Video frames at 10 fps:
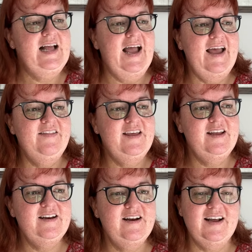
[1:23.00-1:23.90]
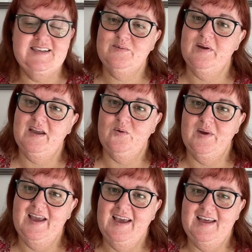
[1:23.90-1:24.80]
And then last week we
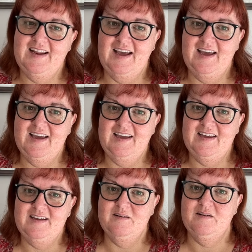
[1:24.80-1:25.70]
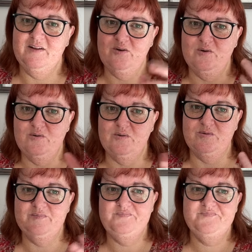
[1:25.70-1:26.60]
had a little